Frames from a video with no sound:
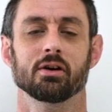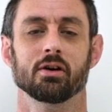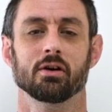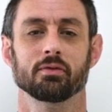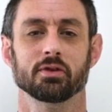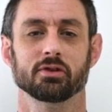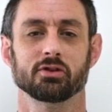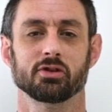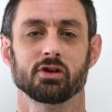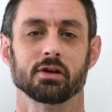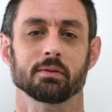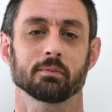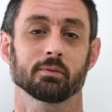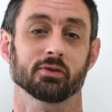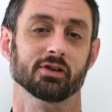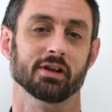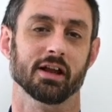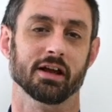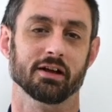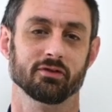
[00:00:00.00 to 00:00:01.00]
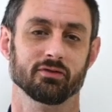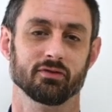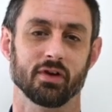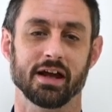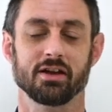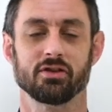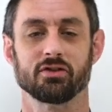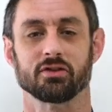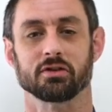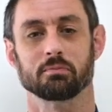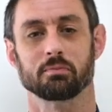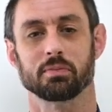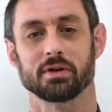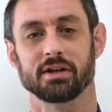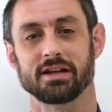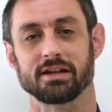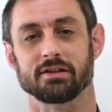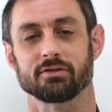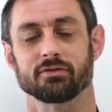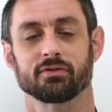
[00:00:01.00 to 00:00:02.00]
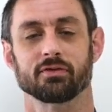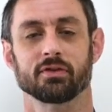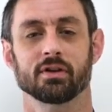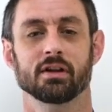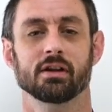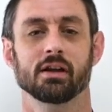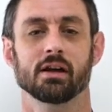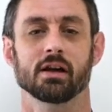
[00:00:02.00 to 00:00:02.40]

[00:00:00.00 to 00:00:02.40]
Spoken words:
of the terms like faith and belief.